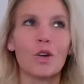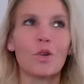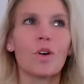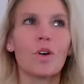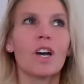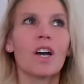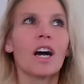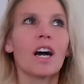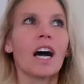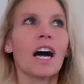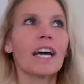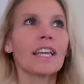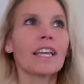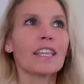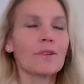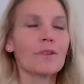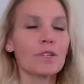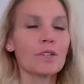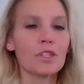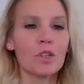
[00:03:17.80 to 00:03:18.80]
So I
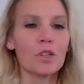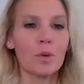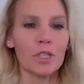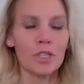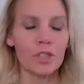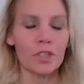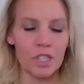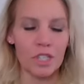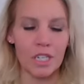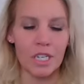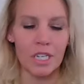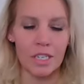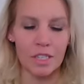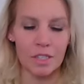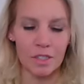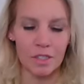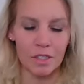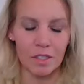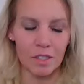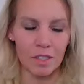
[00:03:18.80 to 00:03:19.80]
think what's so interesting
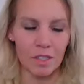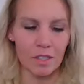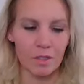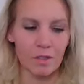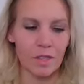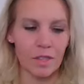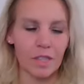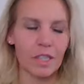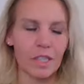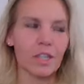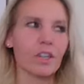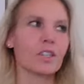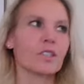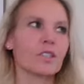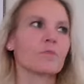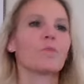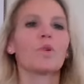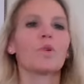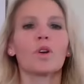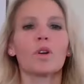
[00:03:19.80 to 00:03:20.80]
is there is
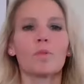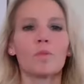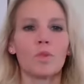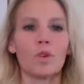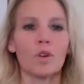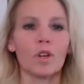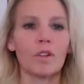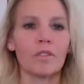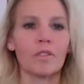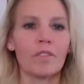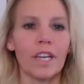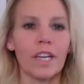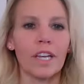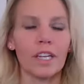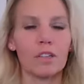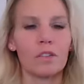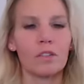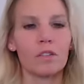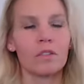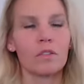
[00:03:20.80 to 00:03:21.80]
more and more of
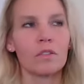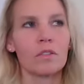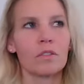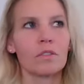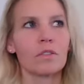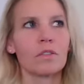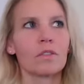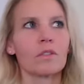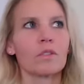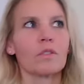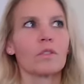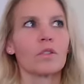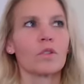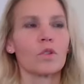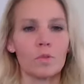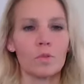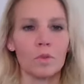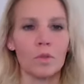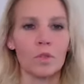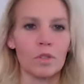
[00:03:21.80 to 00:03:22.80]
like
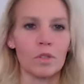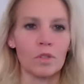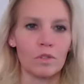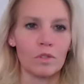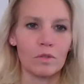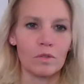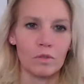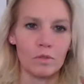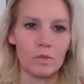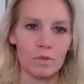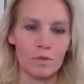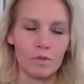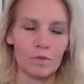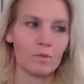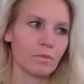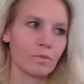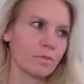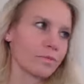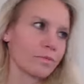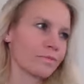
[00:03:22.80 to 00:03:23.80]
normal,
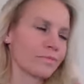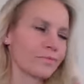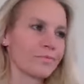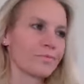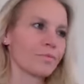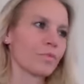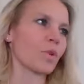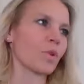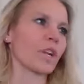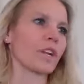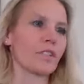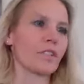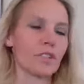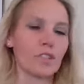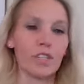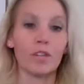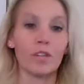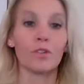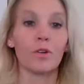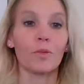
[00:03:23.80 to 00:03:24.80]
whatever,
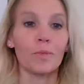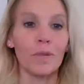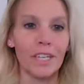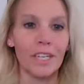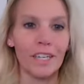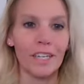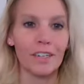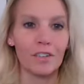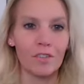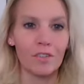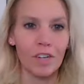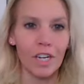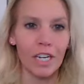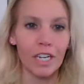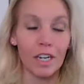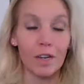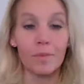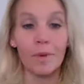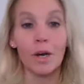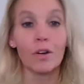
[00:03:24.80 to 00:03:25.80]
general media,
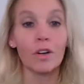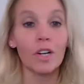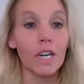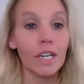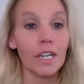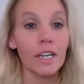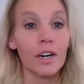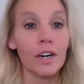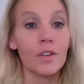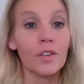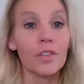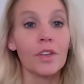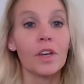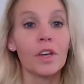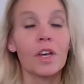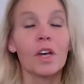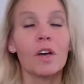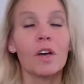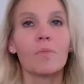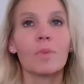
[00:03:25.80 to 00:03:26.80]
right, about gut mm-hmm. health
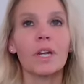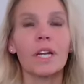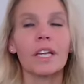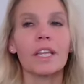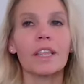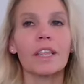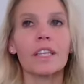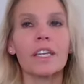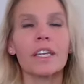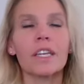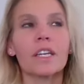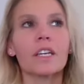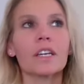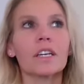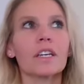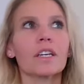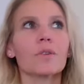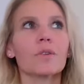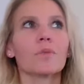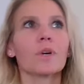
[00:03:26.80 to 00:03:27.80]
but I think
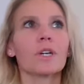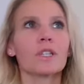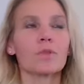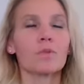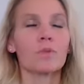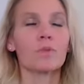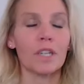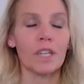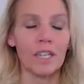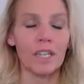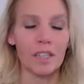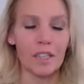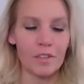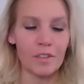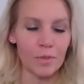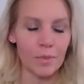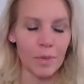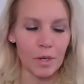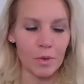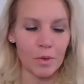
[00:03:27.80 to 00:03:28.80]
what what I
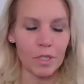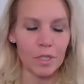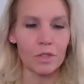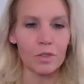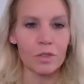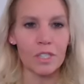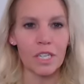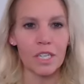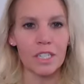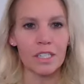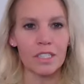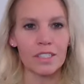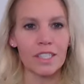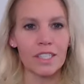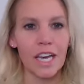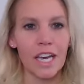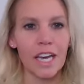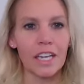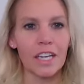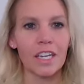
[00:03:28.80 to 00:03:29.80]
love about what you said is
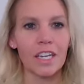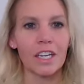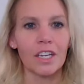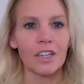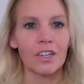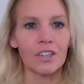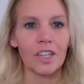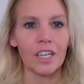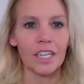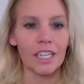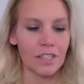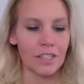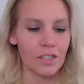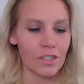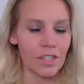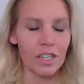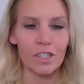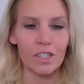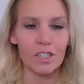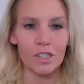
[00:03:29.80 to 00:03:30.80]
that you're like it's
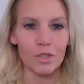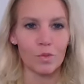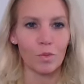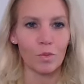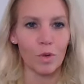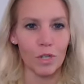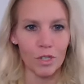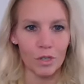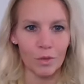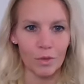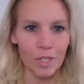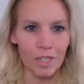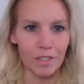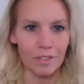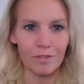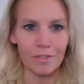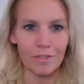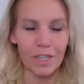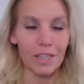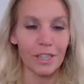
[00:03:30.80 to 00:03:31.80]
not just what you eat,
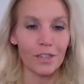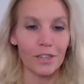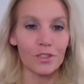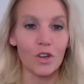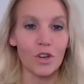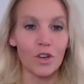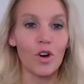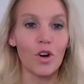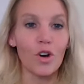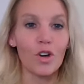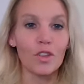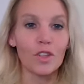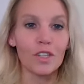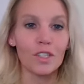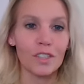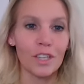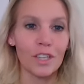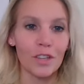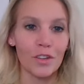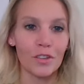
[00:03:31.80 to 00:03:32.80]
Like There's all
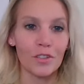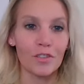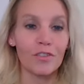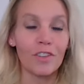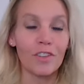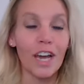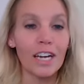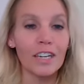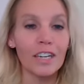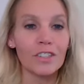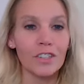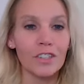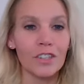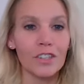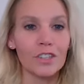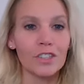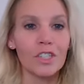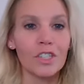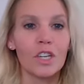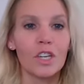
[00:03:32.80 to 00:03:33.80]
these other
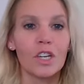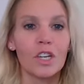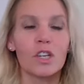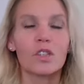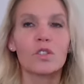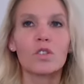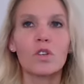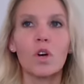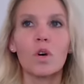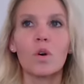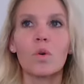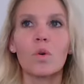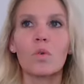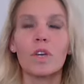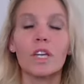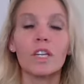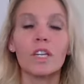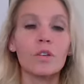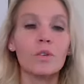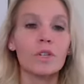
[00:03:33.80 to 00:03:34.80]
factors. So
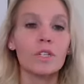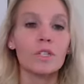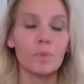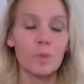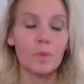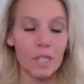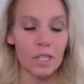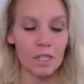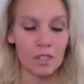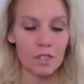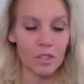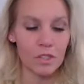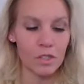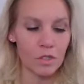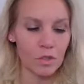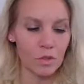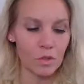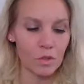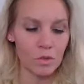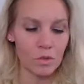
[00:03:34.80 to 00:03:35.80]
can you explain
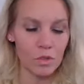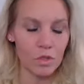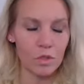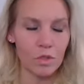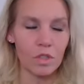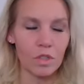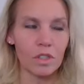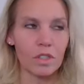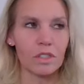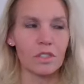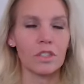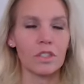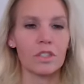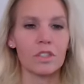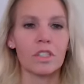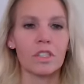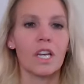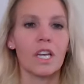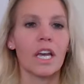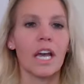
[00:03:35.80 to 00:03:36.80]
to to the
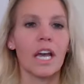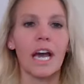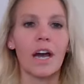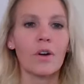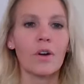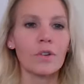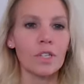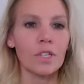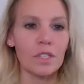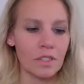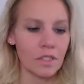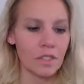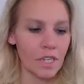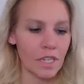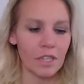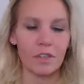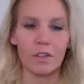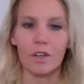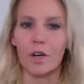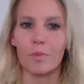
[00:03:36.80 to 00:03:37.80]
listeners how does
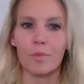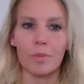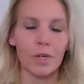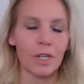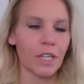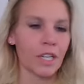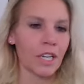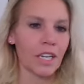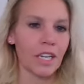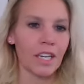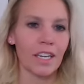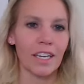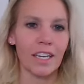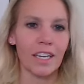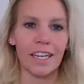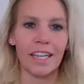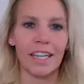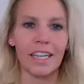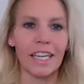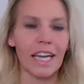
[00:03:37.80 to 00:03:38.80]
like your upbringing
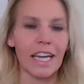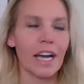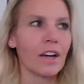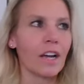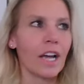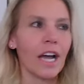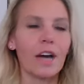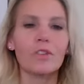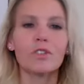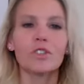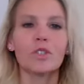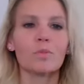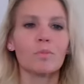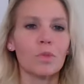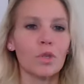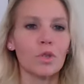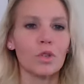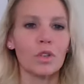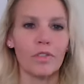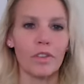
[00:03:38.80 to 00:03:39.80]
and like how, how's your
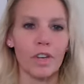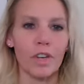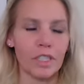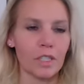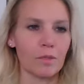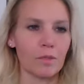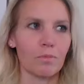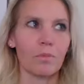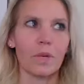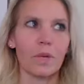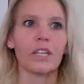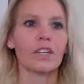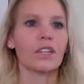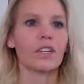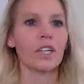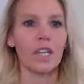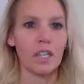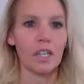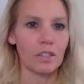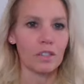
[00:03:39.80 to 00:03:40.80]
mood affected by your
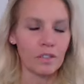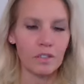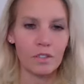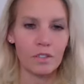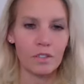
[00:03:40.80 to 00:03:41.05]
gut?